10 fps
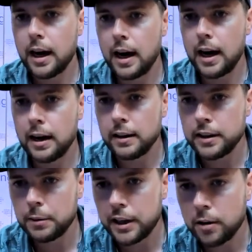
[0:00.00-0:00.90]
Uh,
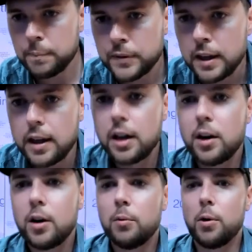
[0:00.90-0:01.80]
here we go.
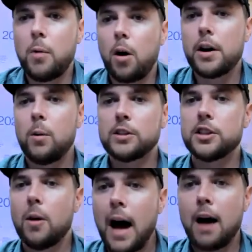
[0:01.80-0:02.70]
Romario wants to
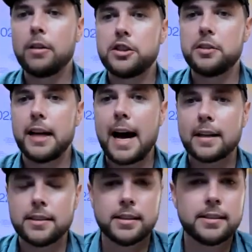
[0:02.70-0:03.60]
know how did you get
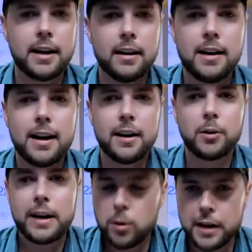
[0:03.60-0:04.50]
access there? Uh,
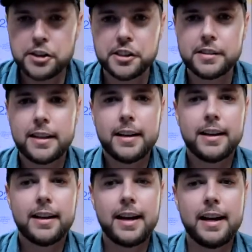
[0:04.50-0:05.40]
great question.
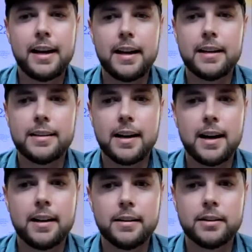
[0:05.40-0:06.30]
And
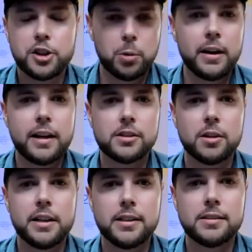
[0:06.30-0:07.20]
uh, the short answer
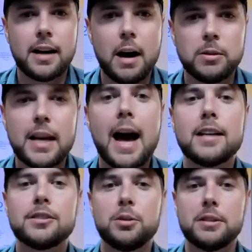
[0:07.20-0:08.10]
is I was
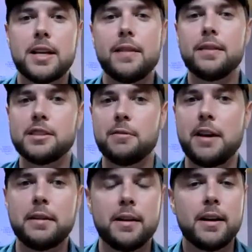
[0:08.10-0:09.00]
asked to attend this
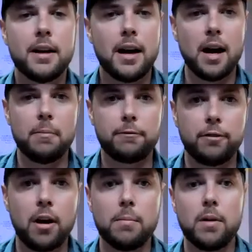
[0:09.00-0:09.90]
event um,
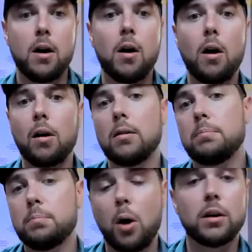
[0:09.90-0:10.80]
from our
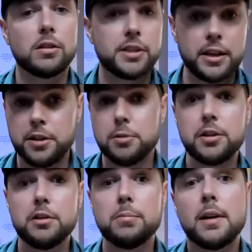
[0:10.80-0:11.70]
partners at
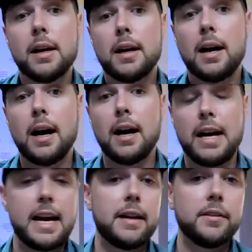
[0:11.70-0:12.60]
YouTube uh,
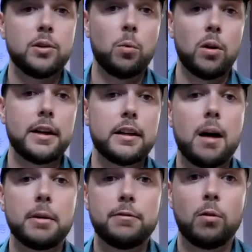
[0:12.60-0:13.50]
and the World
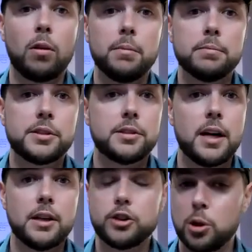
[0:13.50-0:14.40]
Economic Forum's
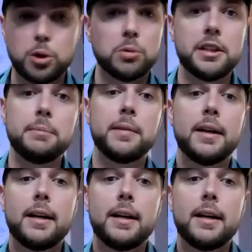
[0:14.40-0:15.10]
uh, social team.